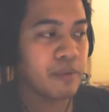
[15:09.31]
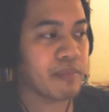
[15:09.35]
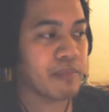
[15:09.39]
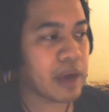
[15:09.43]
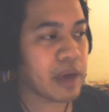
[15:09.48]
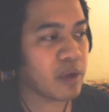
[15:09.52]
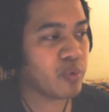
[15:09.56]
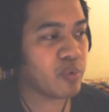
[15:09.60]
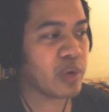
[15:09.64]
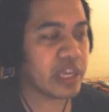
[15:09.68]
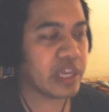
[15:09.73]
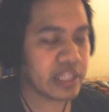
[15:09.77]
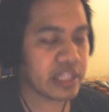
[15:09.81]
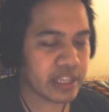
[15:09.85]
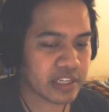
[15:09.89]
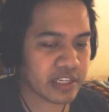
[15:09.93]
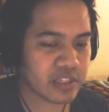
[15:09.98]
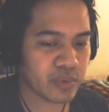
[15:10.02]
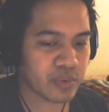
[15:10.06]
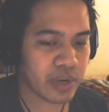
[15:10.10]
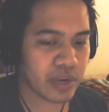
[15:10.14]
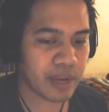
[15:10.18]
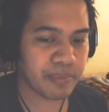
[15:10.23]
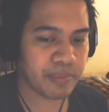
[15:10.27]
my
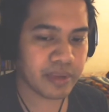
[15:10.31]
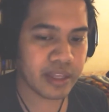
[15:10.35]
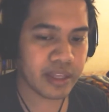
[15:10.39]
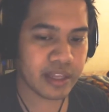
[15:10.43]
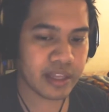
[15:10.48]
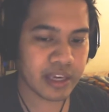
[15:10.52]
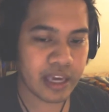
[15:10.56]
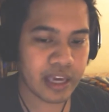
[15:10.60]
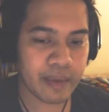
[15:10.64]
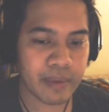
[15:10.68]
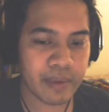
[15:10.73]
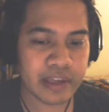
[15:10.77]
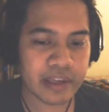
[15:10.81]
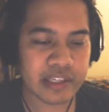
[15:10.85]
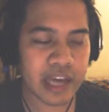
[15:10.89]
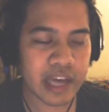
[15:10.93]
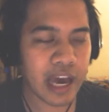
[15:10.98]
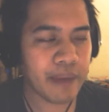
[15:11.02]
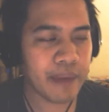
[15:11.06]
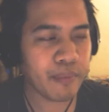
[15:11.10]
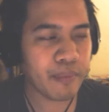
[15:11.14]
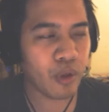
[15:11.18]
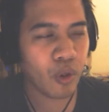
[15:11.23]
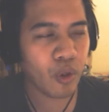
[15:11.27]
weakness when I play the game is
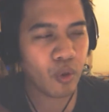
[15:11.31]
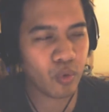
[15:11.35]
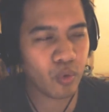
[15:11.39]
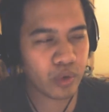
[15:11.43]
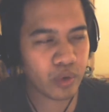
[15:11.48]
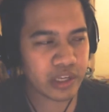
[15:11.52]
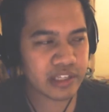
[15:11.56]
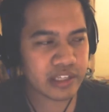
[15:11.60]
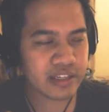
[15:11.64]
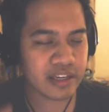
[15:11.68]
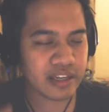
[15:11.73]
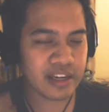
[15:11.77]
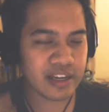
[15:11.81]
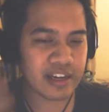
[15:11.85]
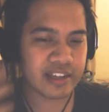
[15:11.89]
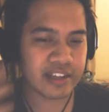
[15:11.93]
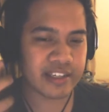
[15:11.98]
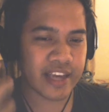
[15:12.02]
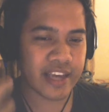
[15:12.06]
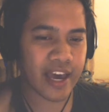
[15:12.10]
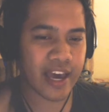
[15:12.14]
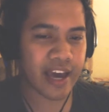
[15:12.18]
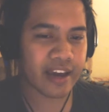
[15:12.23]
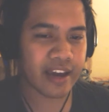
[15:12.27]
I'm always gonna
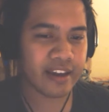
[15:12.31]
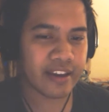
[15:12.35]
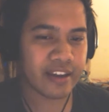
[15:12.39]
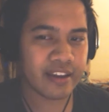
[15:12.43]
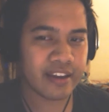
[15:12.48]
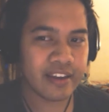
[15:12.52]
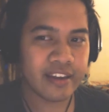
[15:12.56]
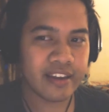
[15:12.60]
attack.